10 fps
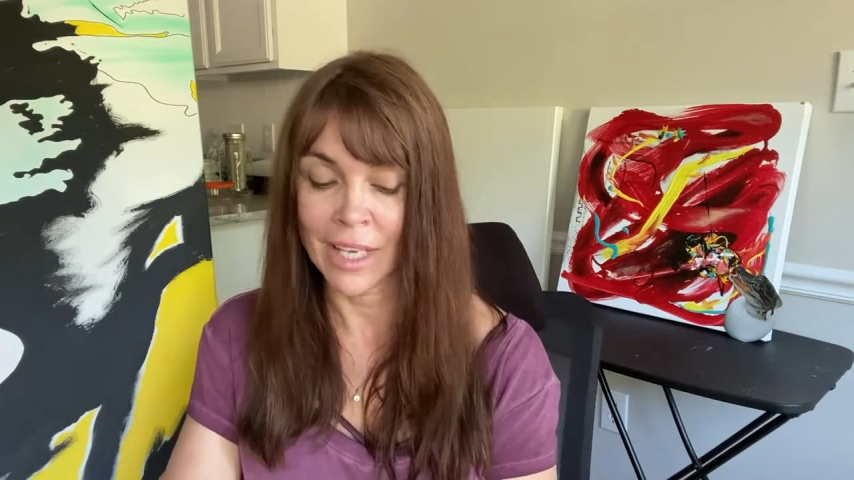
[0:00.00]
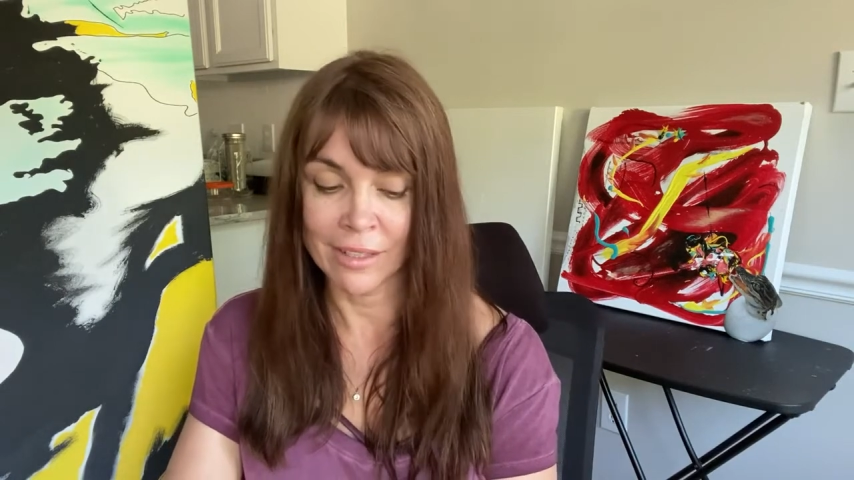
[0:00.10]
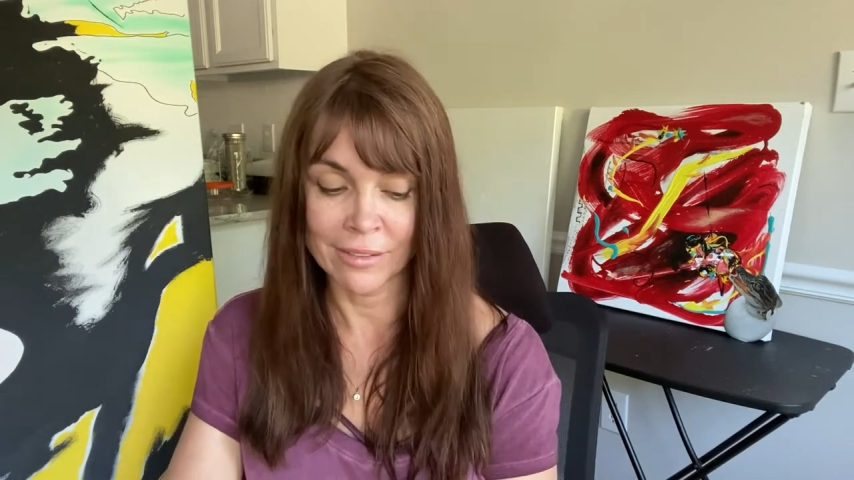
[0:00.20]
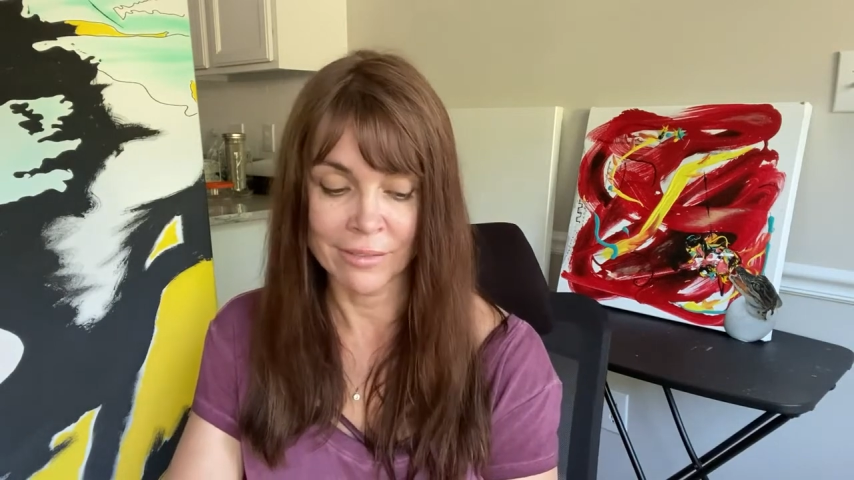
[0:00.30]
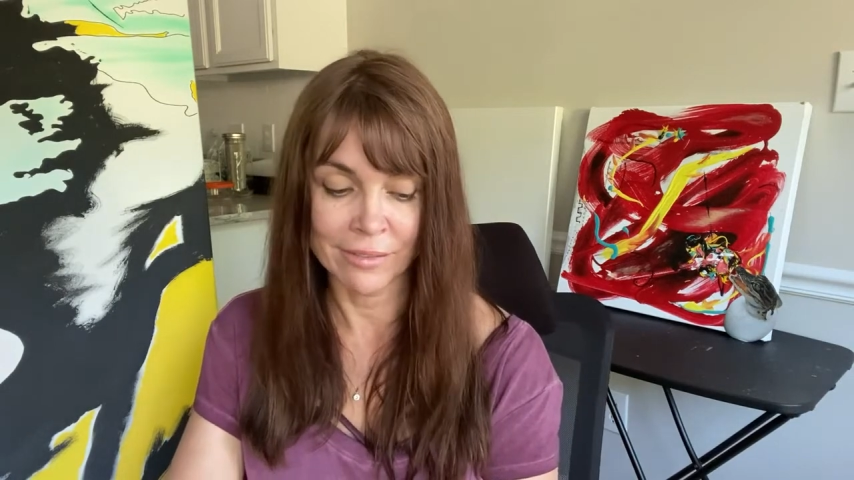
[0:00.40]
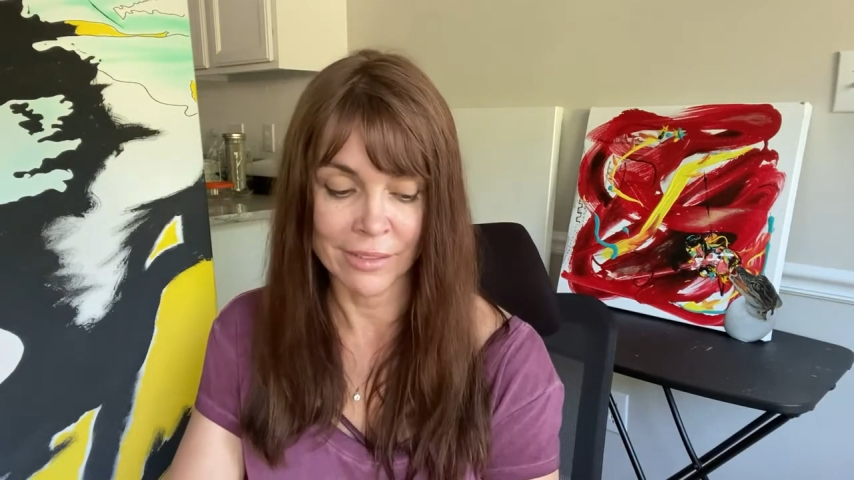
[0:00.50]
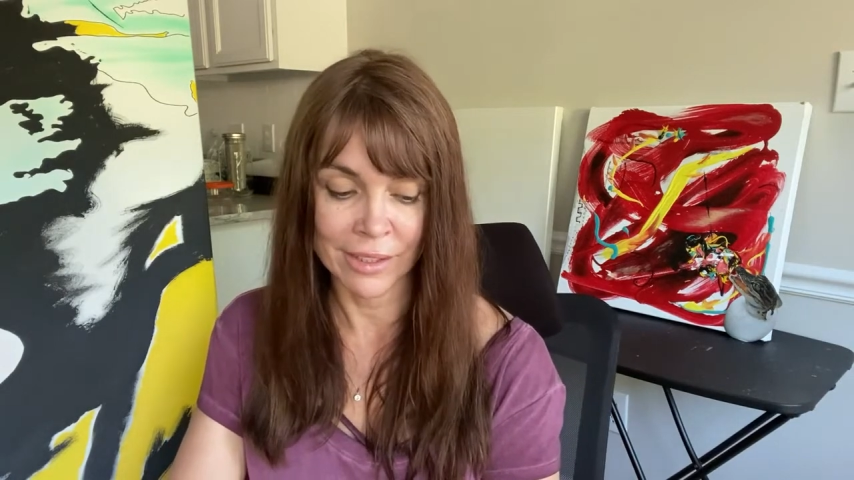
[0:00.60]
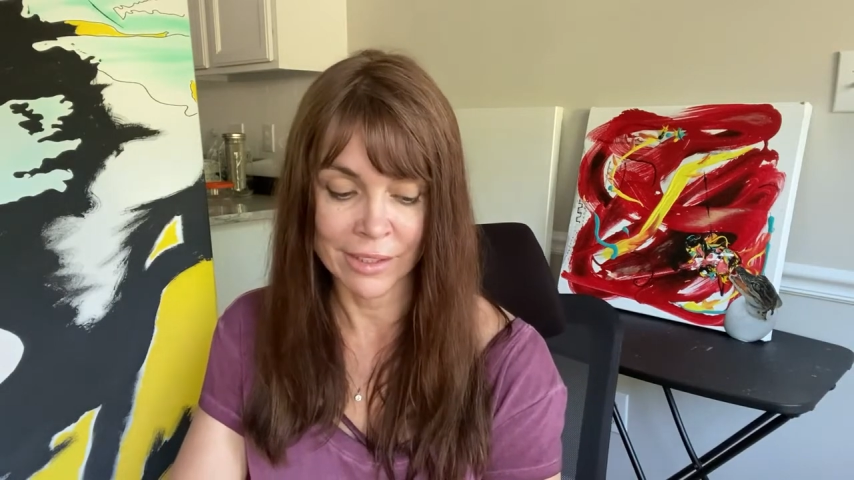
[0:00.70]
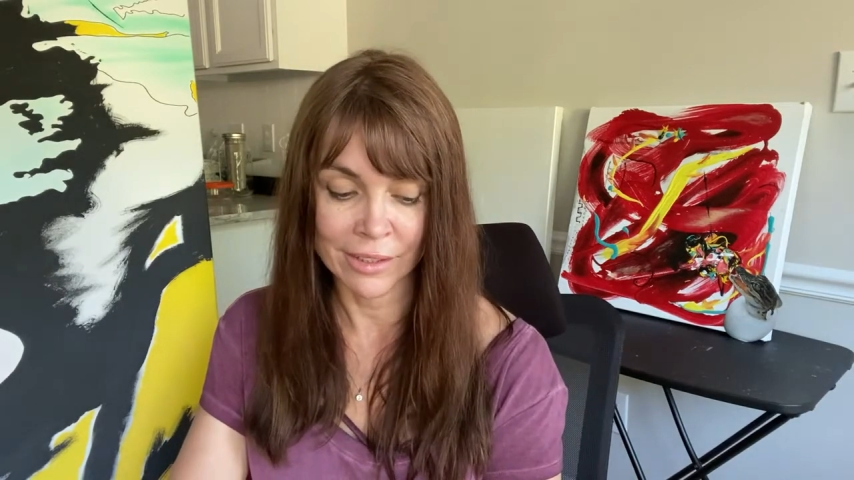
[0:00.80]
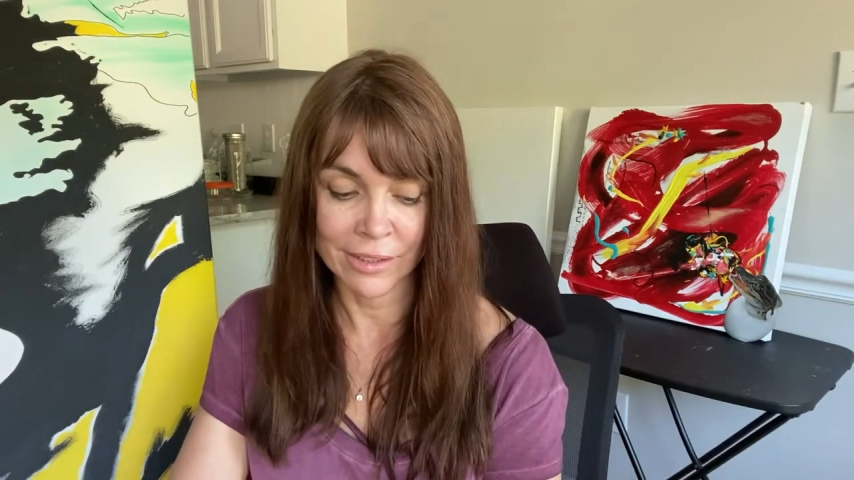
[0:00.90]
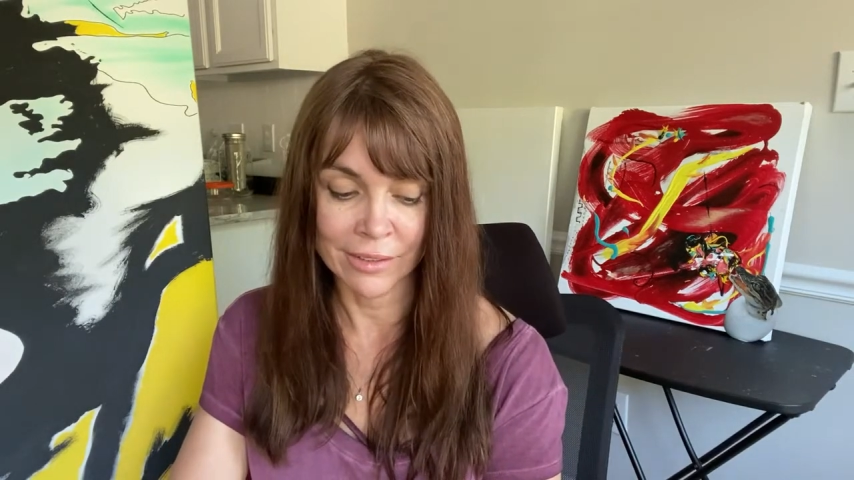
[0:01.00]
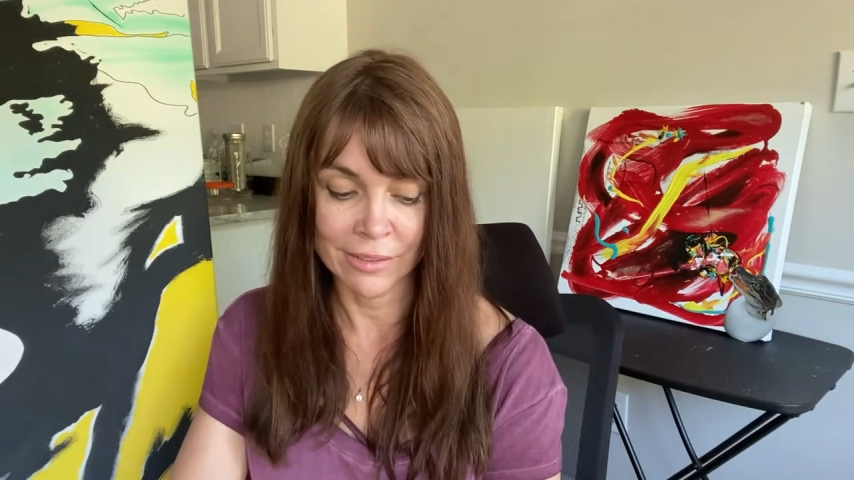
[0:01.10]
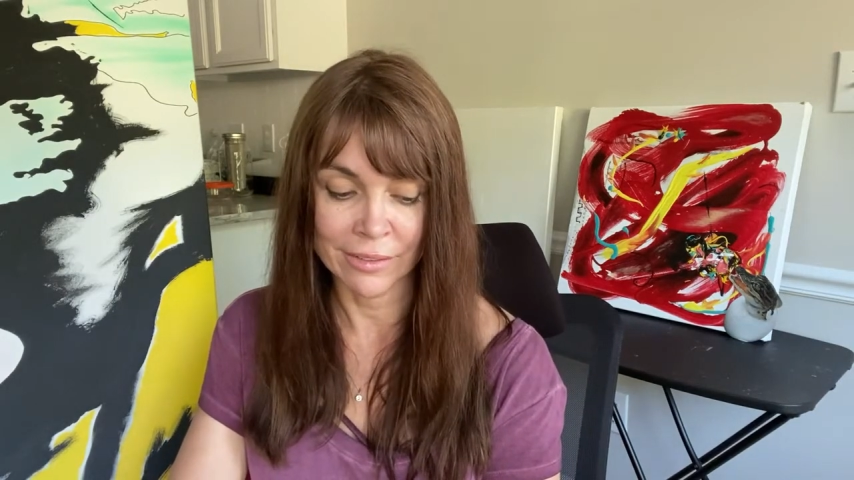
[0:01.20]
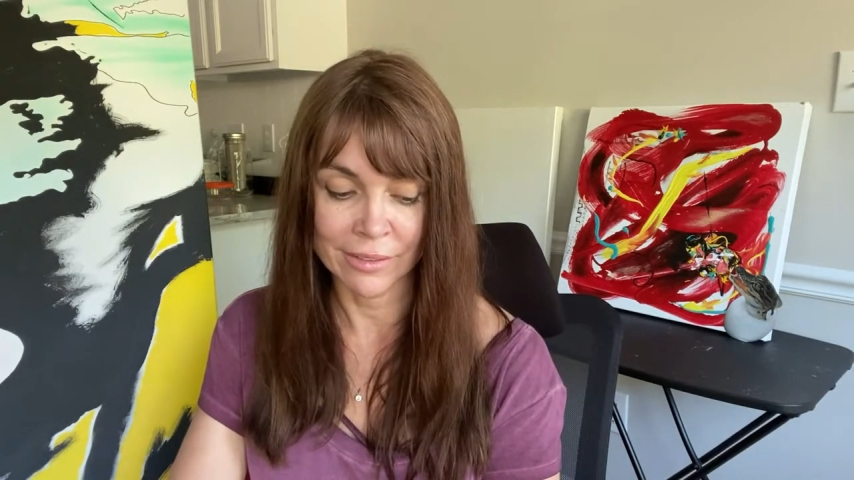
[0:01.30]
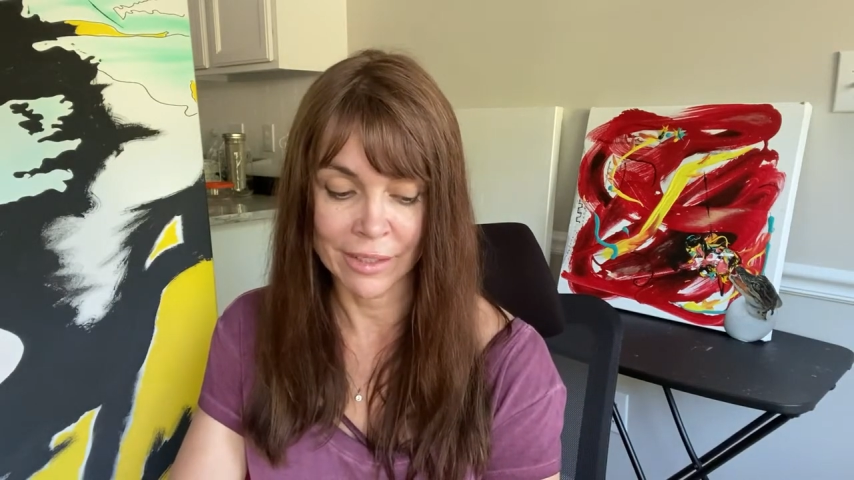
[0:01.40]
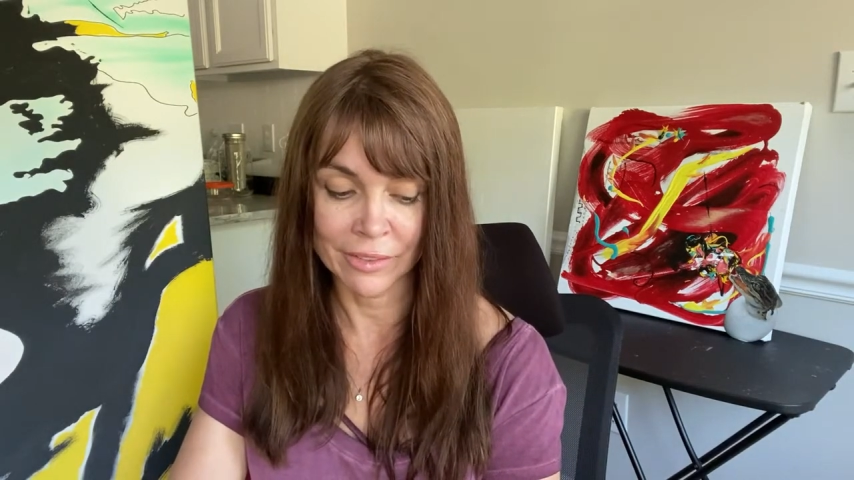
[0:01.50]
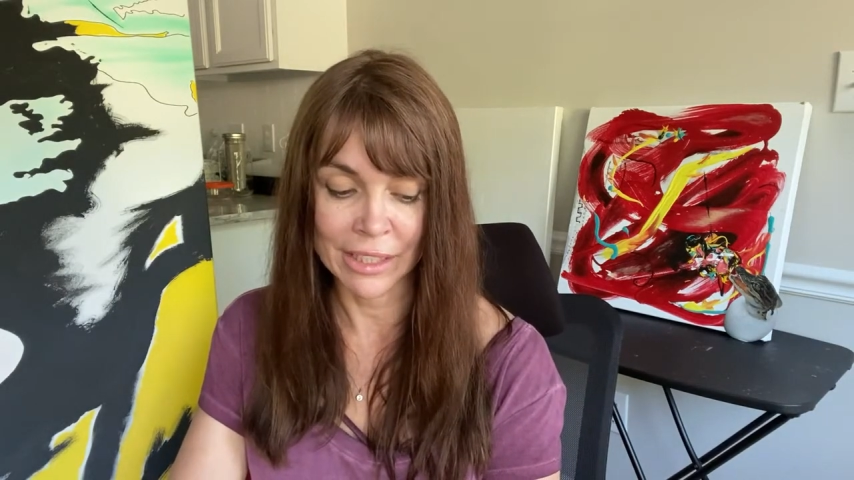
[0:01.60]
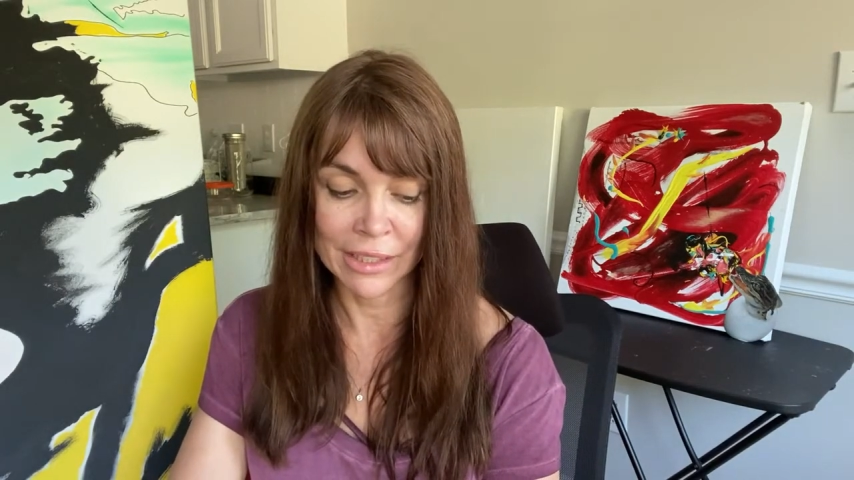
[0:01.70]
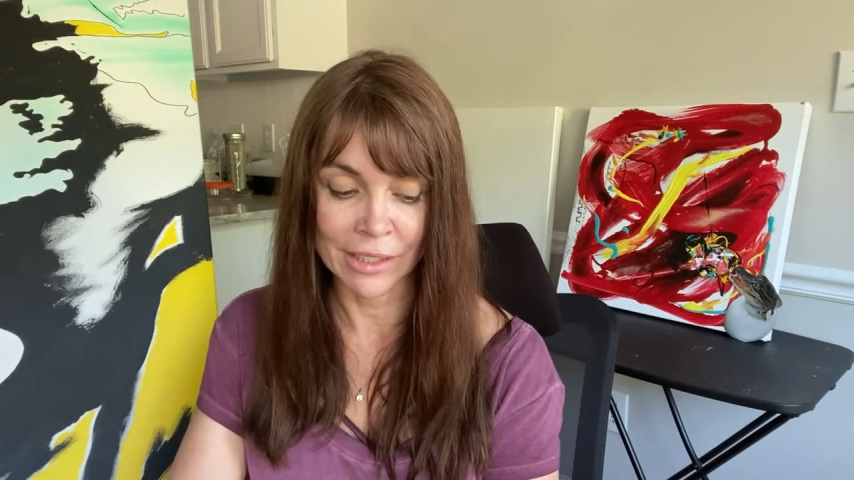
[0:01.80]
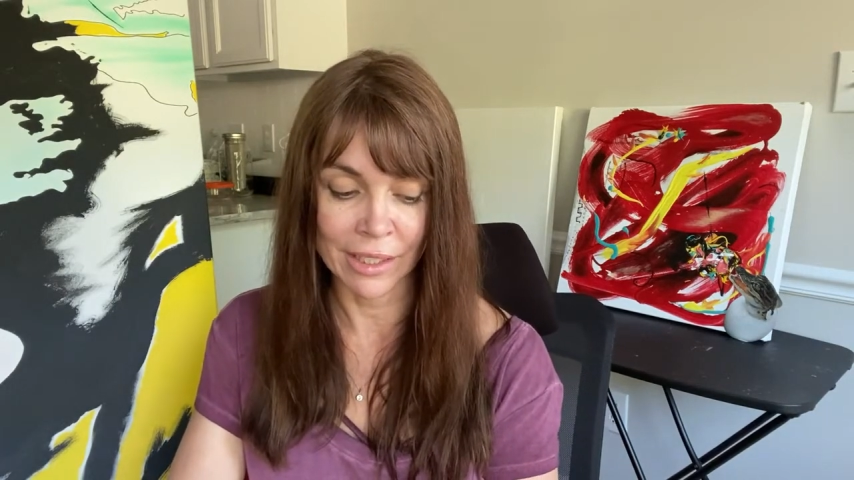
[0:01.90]
Yeah,
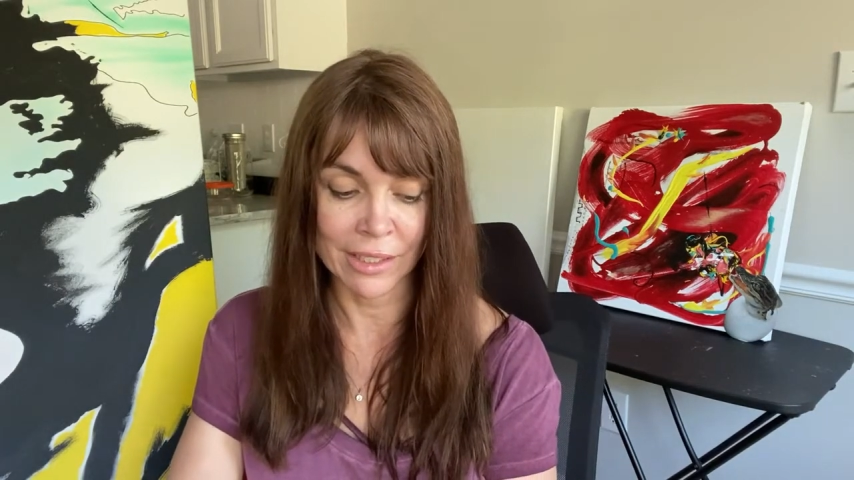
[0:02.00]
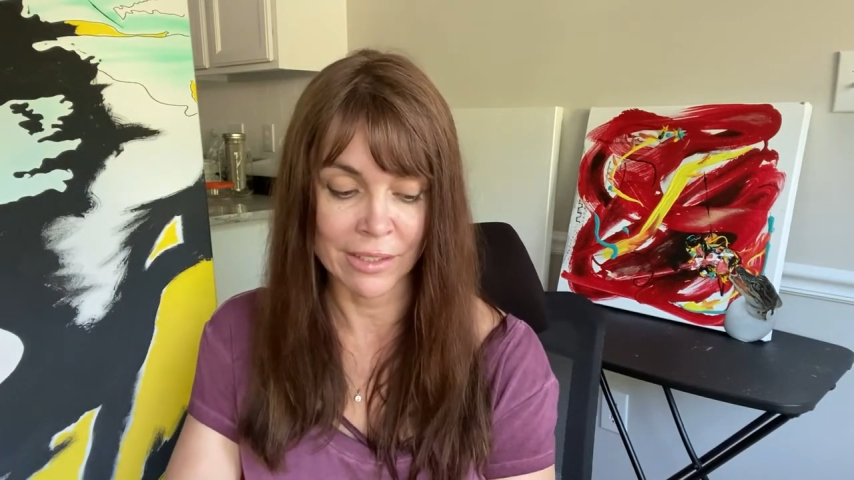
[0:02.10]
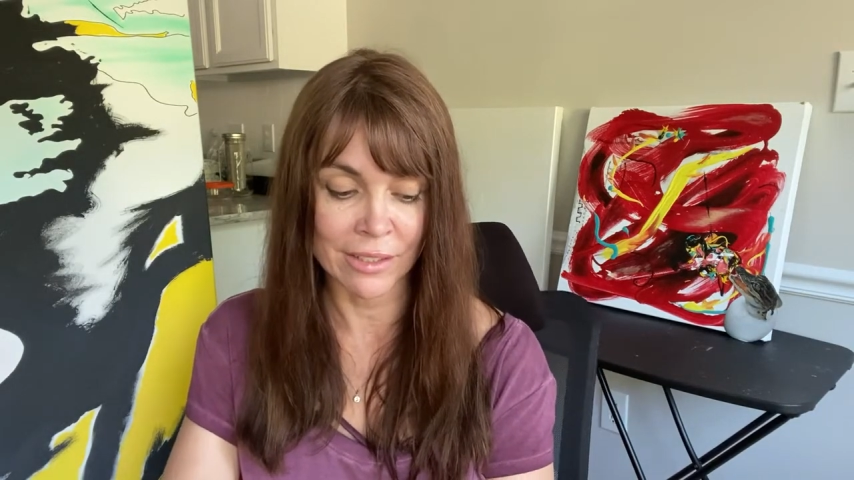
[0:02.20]
definitely.